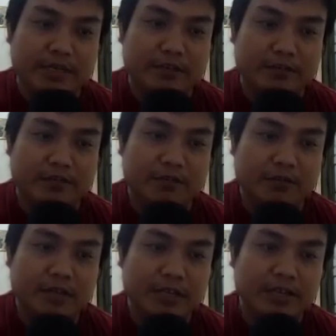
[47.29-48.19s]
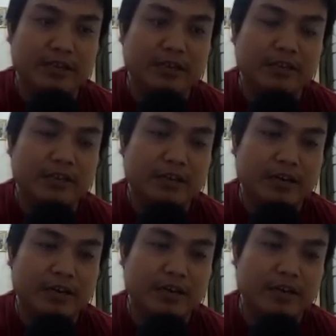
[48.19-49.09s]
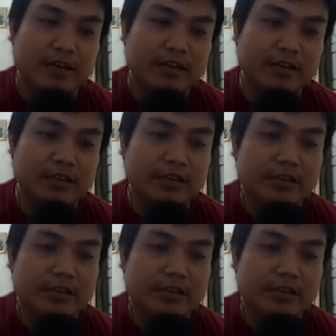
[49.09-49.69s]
So here, I'm